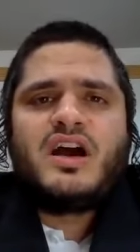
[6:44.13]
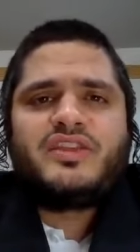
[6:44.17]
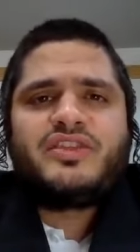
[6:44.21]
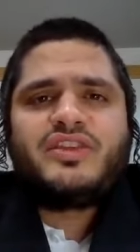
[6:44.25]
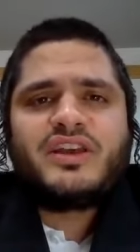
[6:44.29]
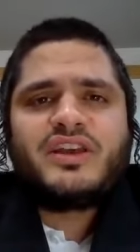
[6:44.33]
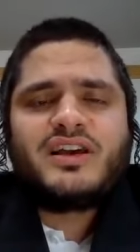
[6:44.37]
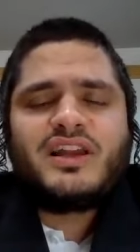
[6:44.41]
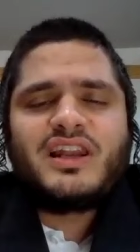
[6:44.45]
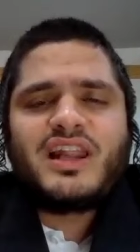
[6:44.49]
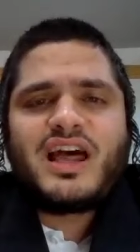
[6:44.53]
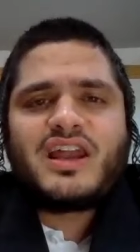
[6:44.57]
I
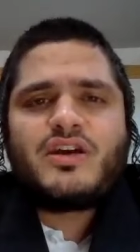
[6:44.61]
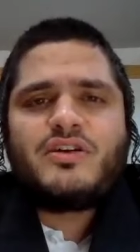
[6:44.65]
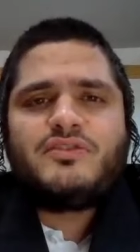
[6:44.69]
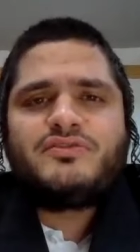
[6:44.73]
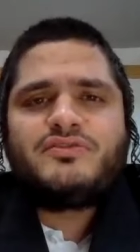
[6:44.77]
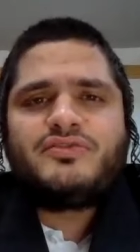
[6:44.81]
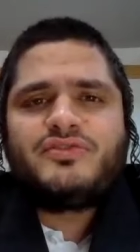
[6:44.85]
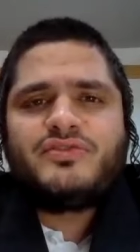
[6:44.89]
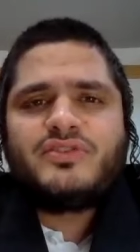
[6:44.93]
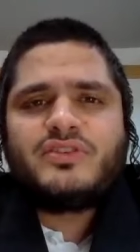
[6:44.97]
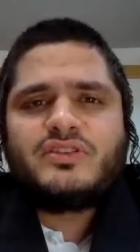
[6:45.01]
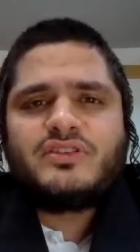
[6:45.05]
think a lot
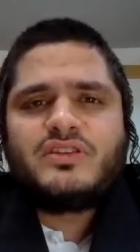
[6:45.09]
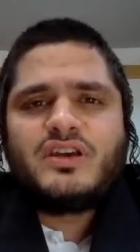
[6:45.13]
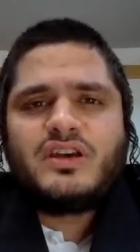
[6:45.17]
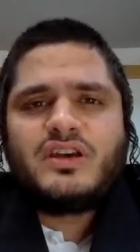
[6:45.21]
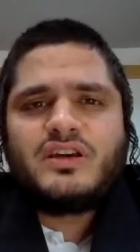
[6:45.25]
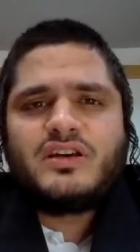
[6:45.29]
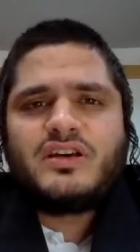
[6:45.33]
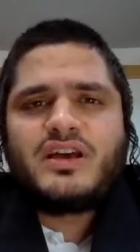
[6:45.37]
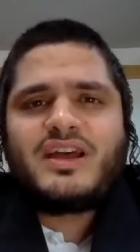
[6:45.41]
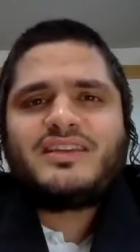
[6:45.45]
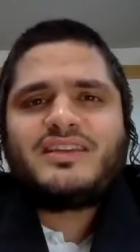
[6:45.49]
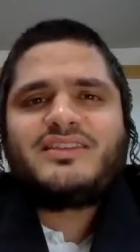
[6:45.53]
of
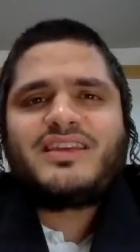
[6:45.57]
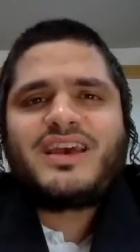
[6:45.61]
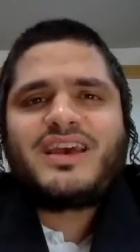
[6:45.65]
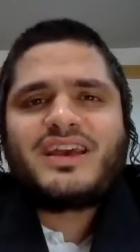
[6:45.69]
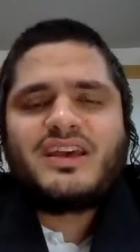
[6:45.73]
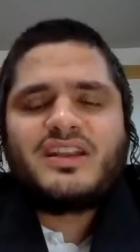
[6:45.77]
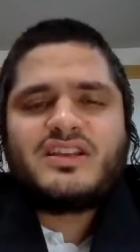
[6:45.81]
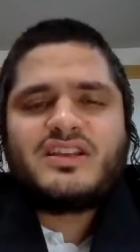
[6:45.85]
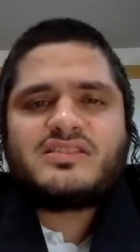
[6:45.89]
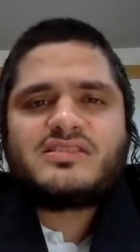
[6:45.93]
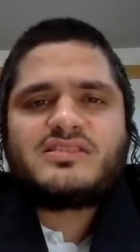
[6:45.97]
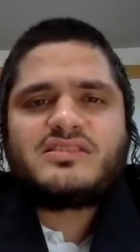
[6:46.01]
the
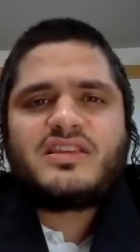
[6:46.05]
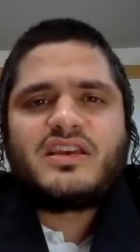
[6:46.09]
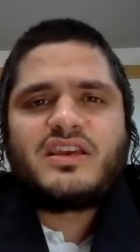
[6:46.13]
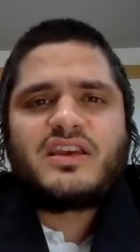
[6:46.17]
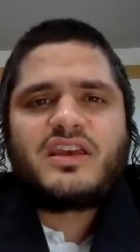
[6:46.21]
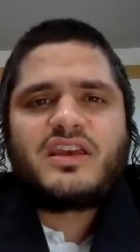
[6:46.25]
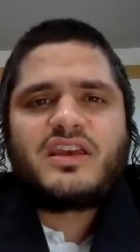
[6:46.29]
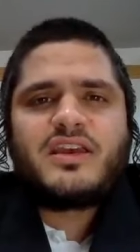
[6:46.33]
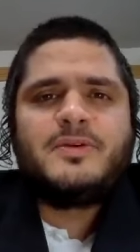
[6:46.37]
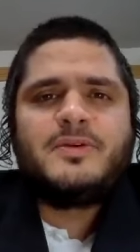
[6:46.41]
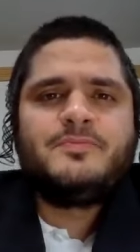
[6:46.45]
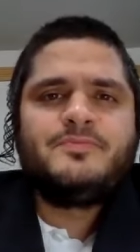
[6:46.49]

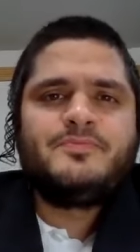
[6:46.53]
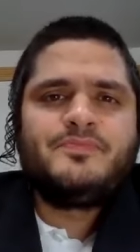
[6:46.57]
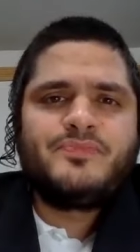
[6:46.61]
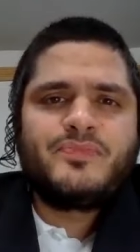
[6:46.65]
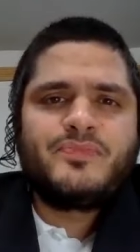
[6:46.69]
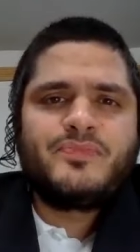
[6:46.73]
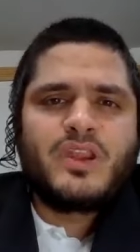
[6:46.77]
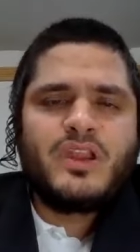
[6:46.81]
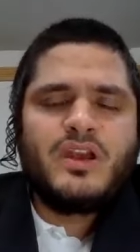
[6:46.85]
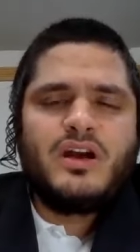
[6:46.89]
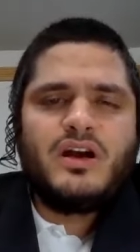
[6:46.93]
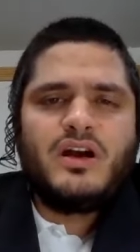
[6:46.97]
antagonistic
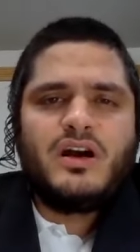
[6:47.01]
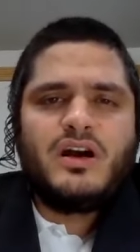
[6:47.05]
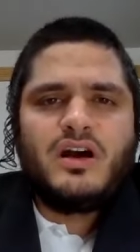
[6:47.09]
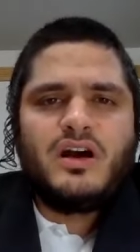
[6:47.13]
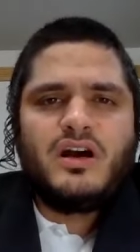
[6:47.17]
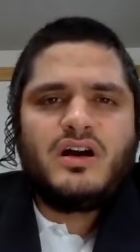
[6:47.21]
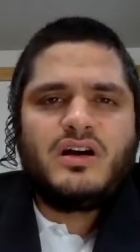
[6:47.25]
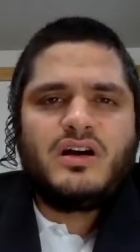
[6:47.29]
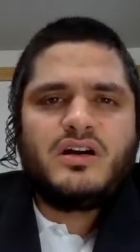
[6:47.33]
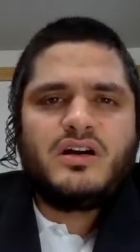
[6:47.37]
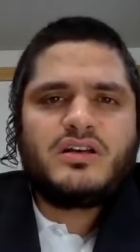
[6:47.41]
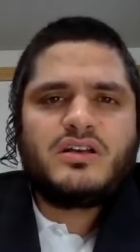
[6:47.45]

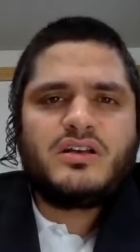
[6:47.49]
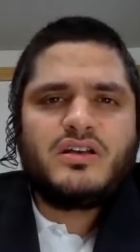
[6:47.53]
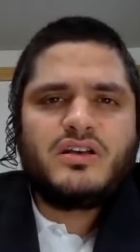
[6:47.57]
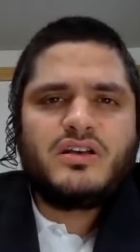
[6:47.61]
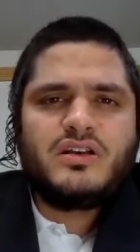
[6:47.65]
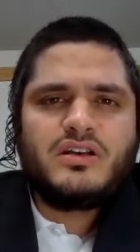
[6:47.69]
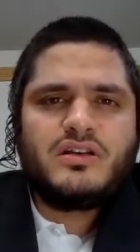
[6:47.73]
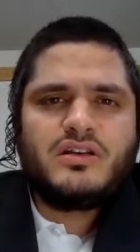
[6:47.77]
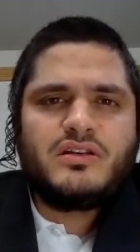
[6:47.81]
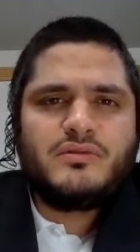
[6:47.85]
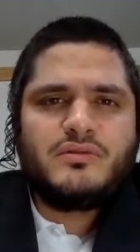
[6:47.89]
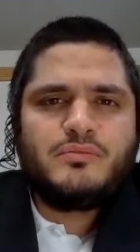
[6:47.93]
uh,
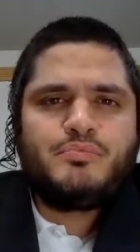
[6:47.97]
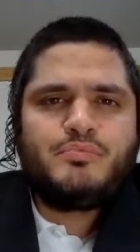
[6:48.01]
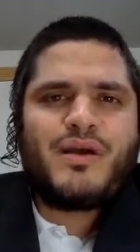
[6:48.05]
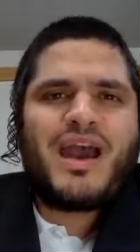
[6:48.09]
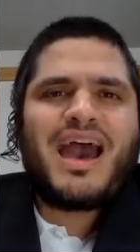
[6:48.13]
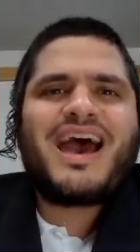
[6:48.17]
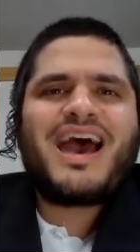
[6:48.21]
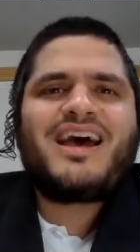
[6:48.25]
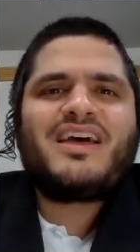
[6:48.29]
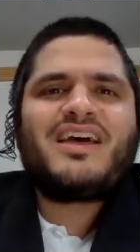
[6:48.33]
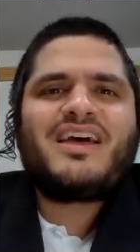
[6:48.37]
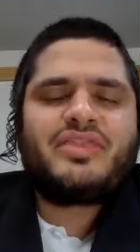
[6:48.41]
uh
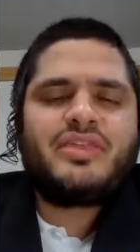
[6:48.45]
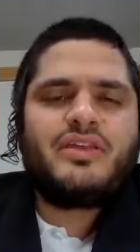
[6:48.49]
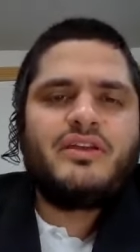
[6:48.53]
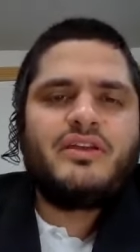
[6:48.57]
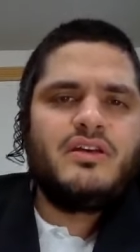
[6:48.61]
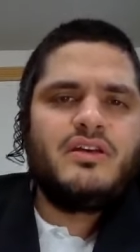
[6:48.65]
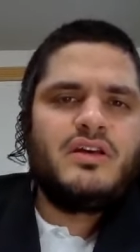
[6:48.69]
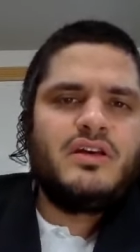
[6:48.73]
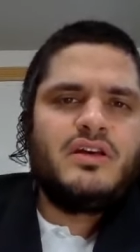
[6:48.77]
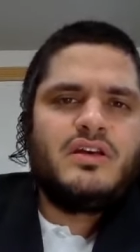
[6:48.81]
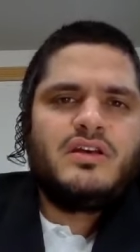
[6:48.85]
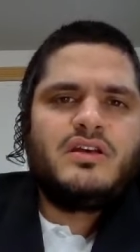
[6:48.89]
path,
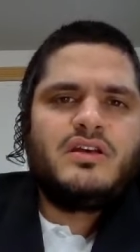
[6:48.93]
